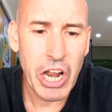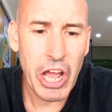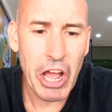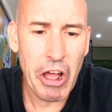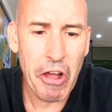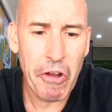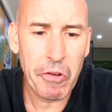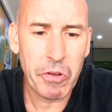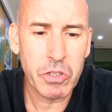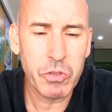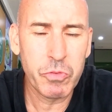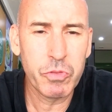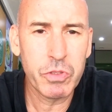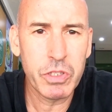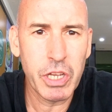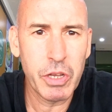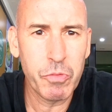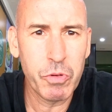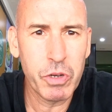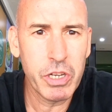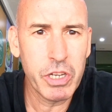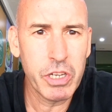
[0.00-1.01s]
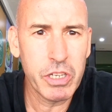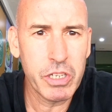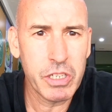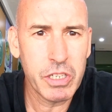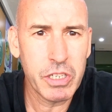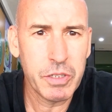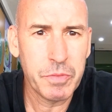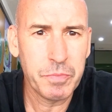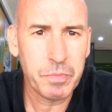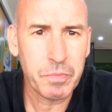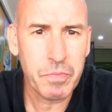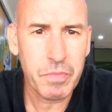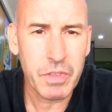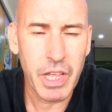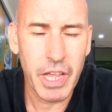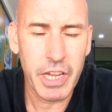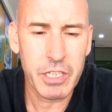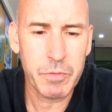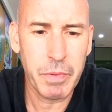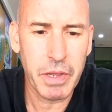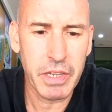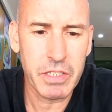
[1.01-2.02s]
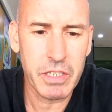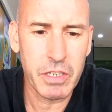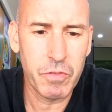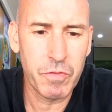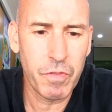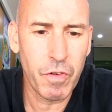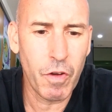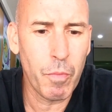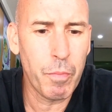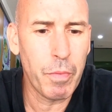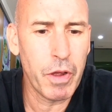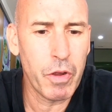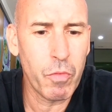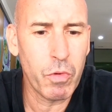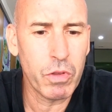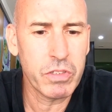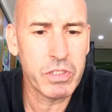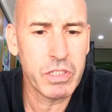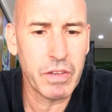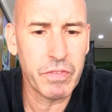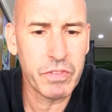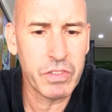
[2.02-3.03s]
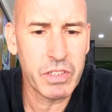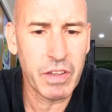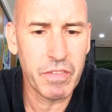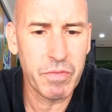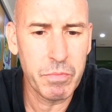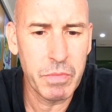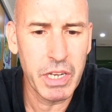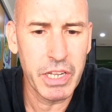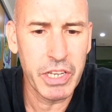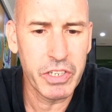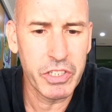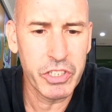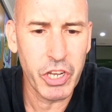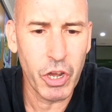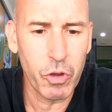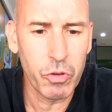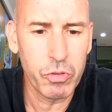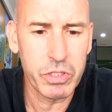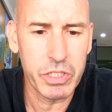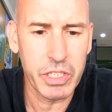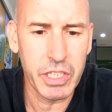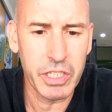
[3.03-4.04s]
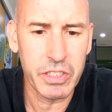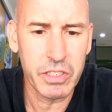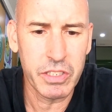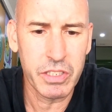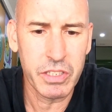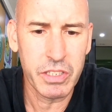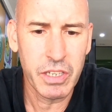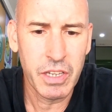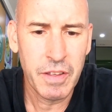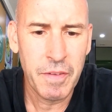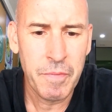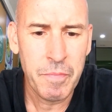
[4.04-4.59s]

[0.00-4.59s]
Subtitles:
Now, they were expecting 4.177 million doses